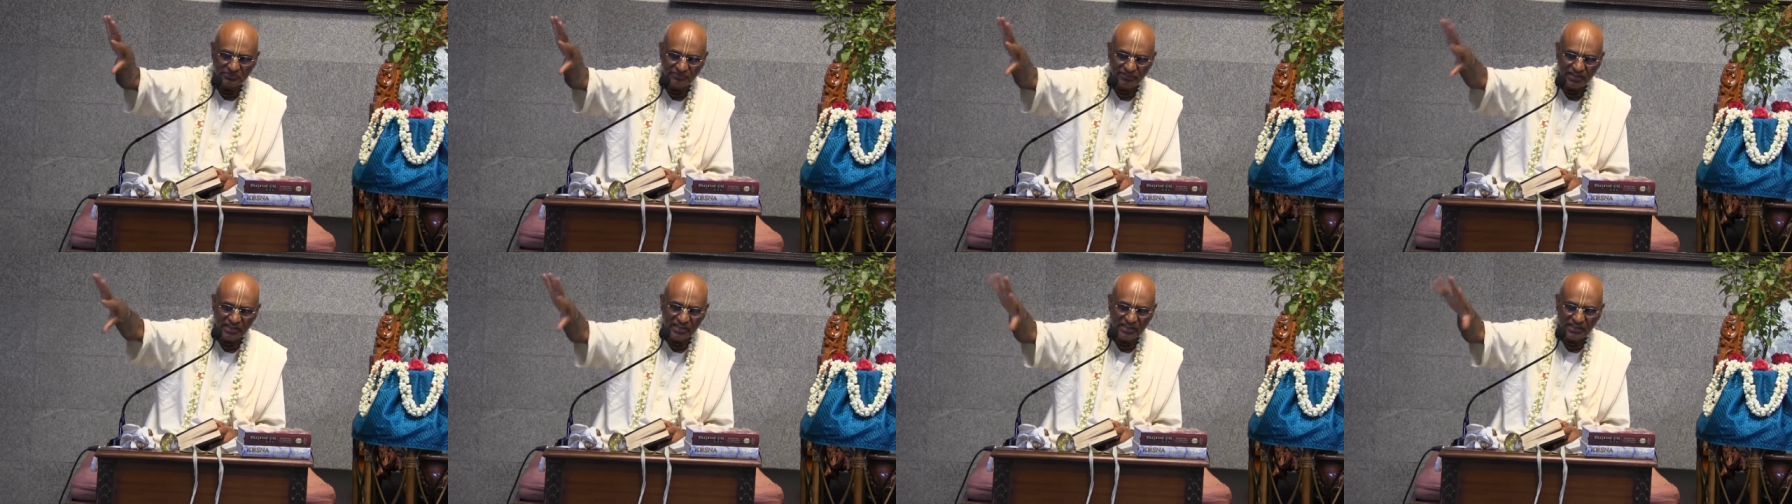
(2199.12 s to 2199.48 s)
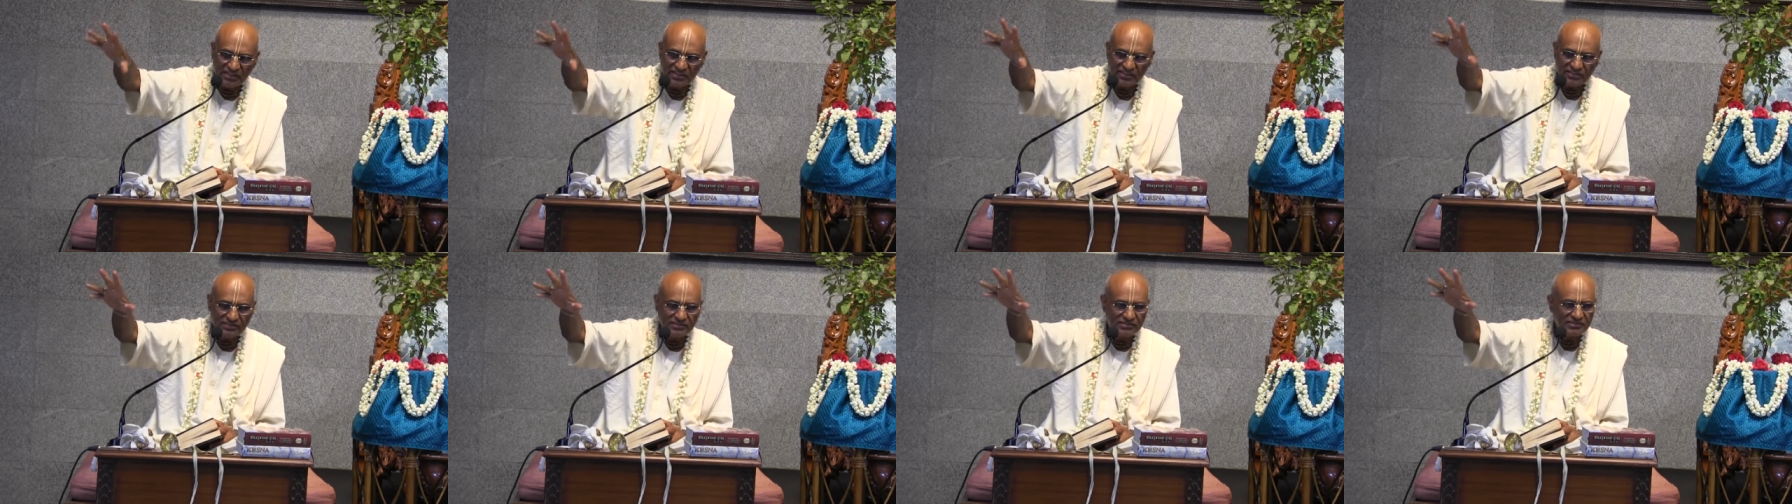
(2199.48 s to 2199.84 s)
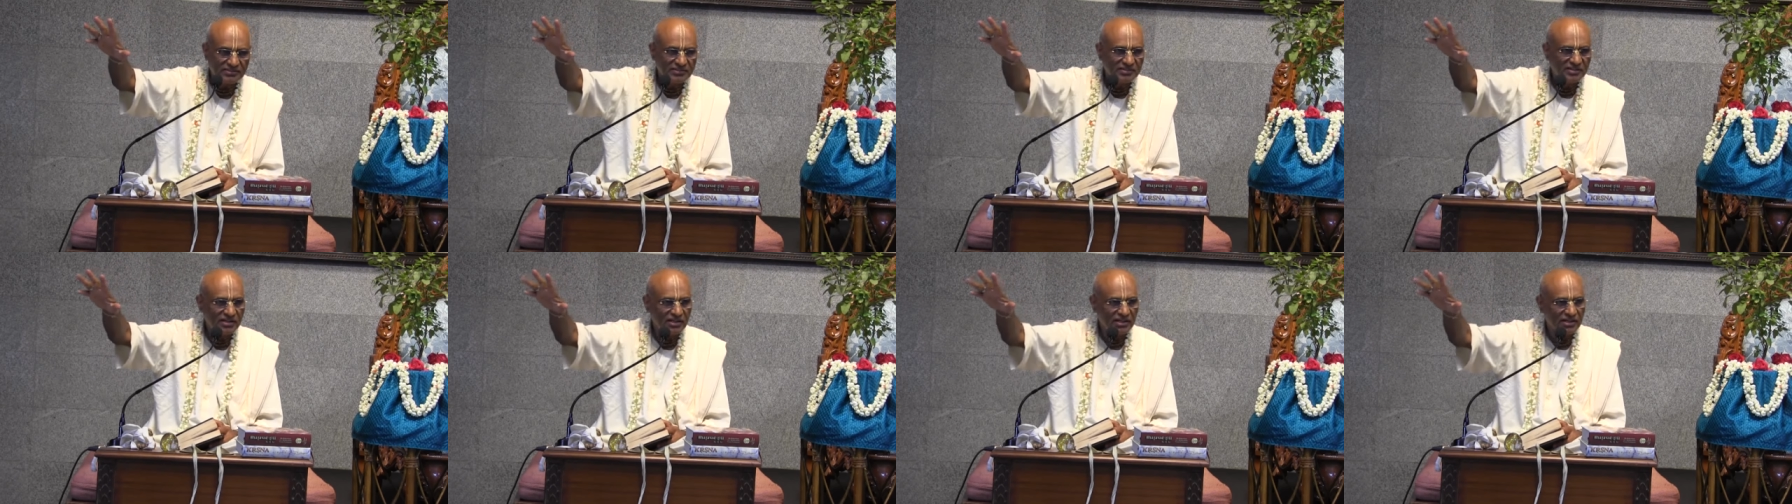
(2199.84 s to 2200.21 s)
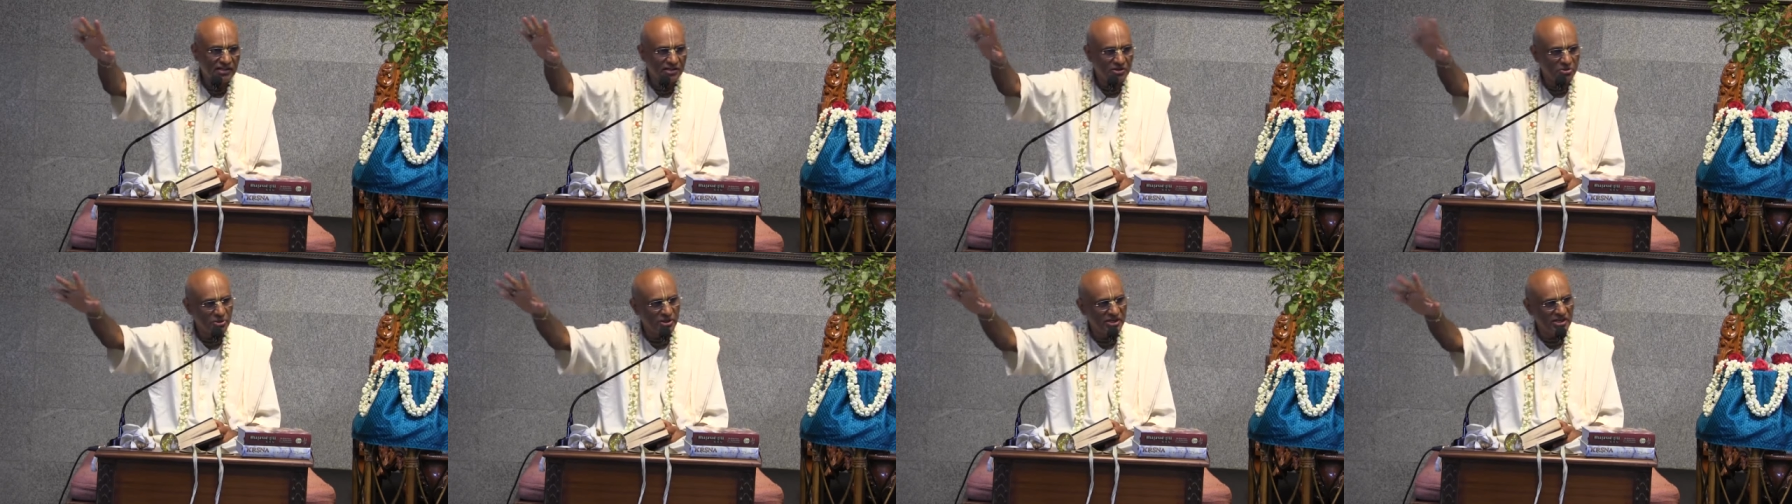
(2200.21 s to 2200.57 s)
villain,
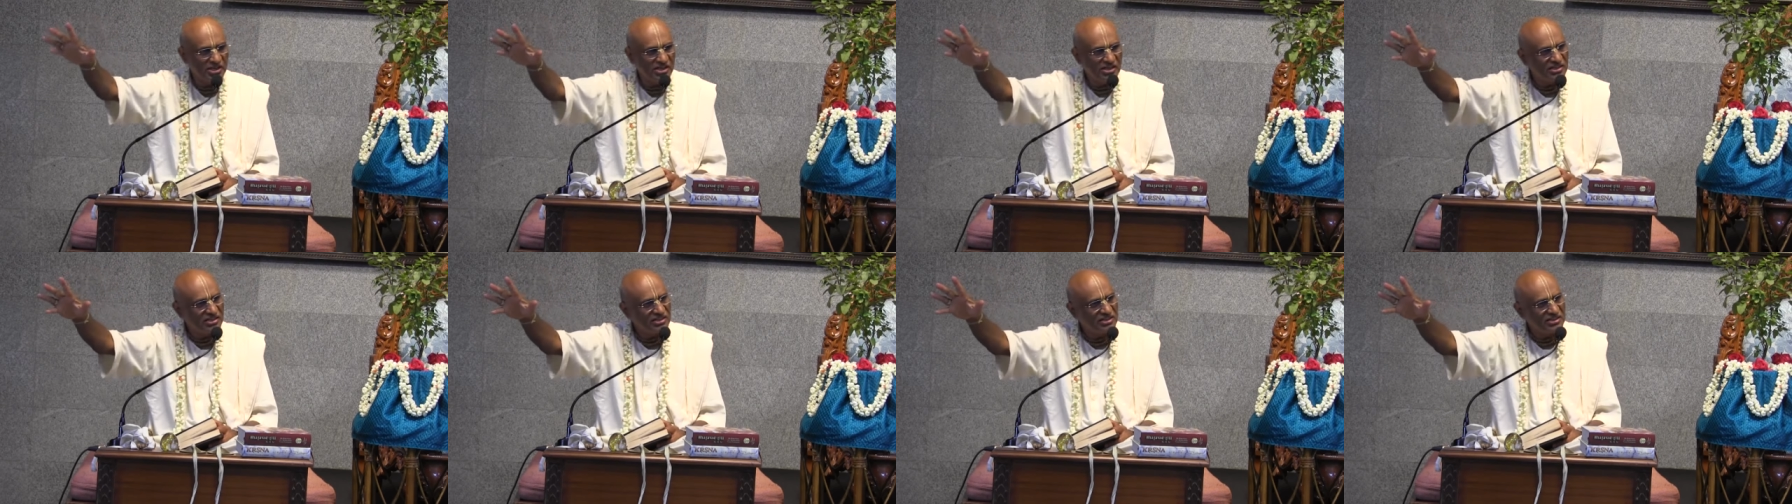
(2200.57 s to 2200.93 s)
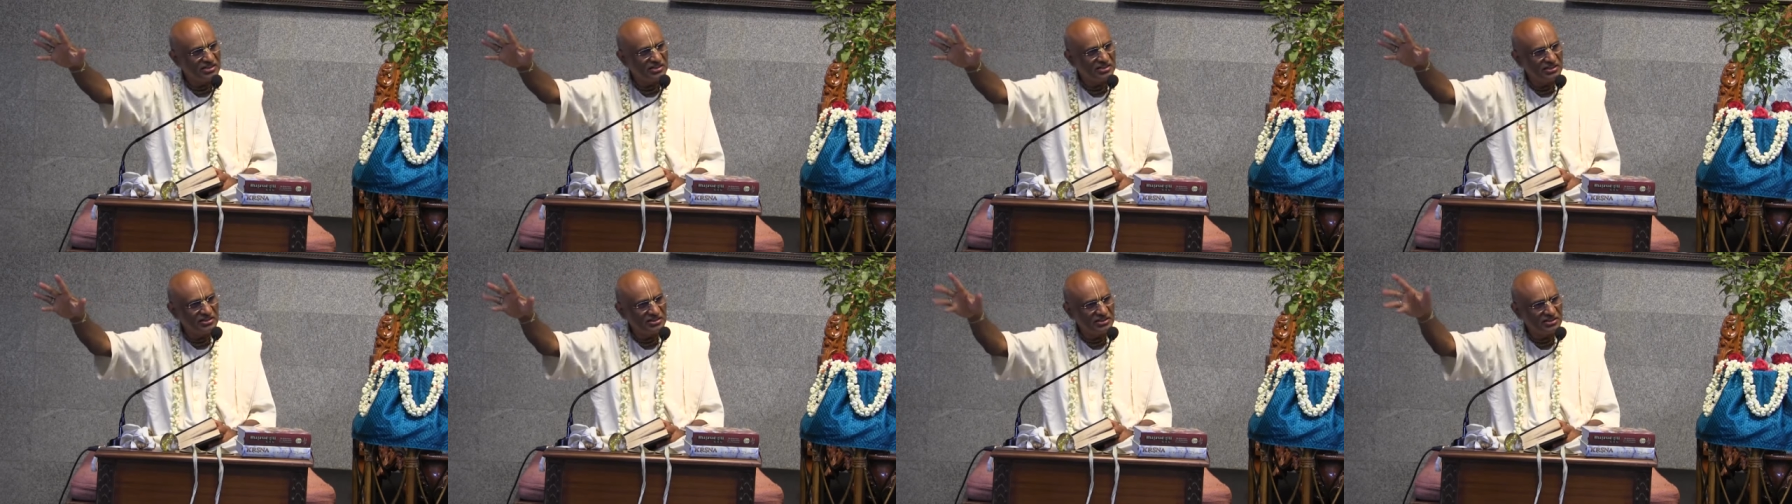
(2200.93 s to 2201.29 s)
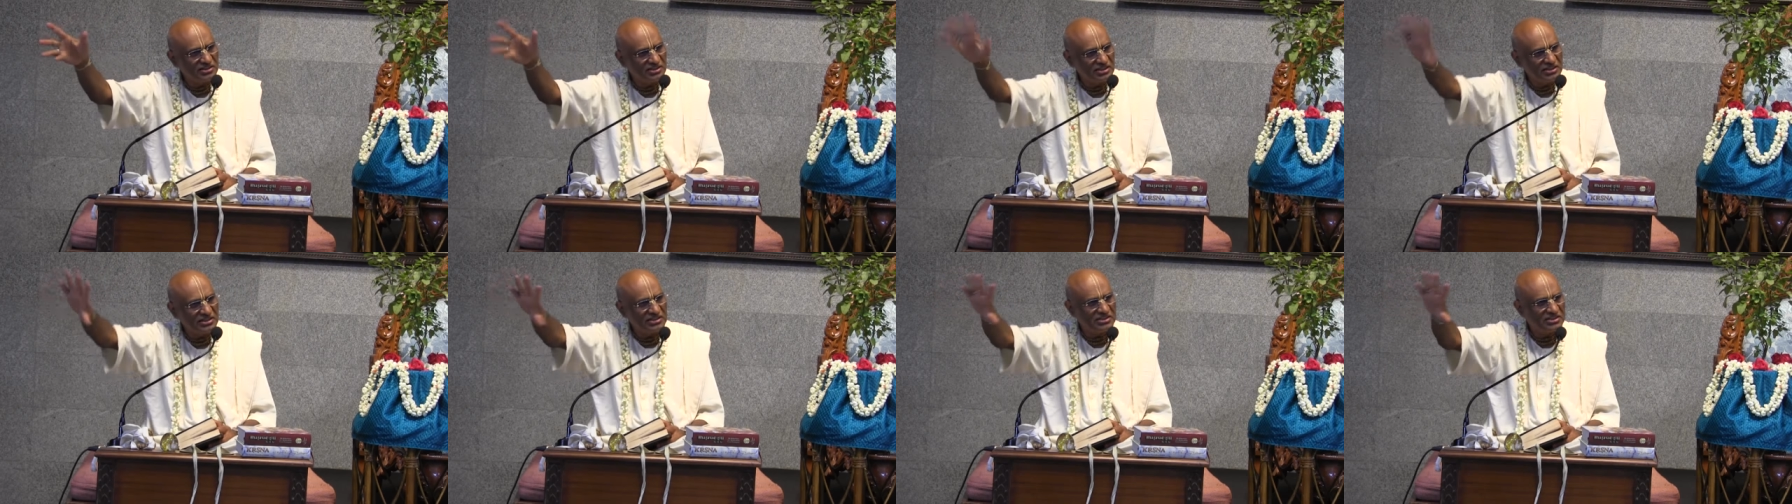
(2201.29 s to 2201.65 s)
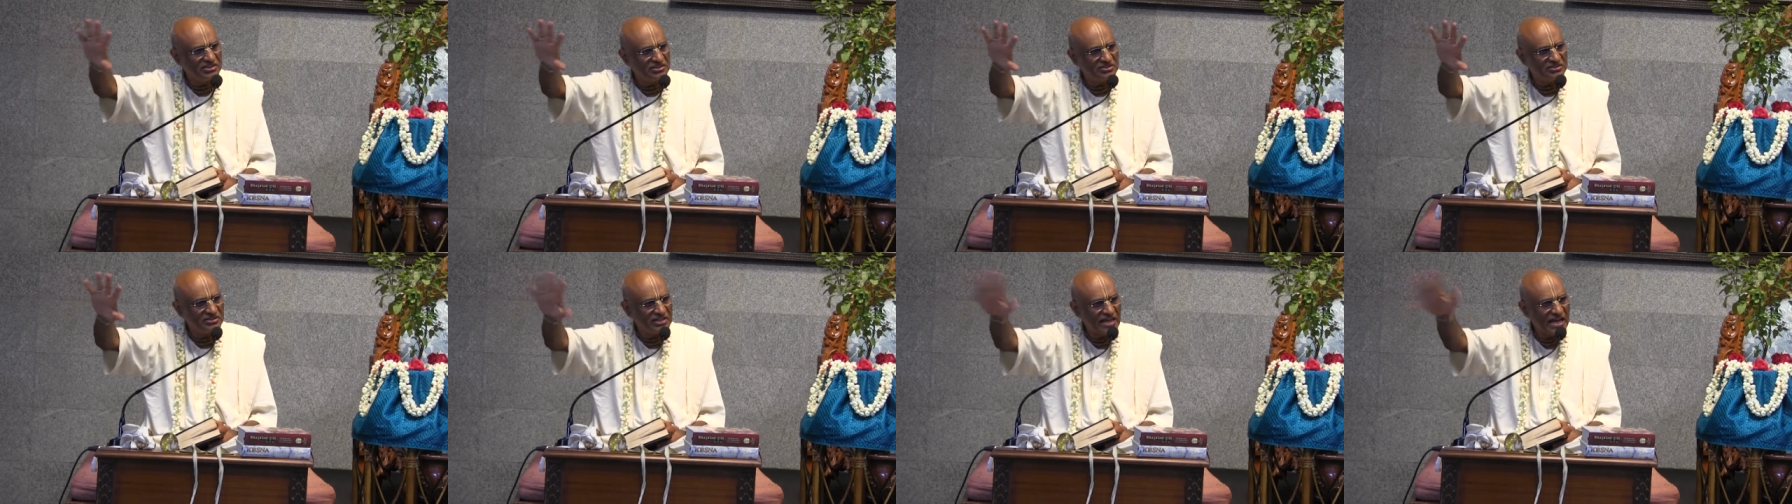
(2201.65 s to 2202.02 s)
heroine, this,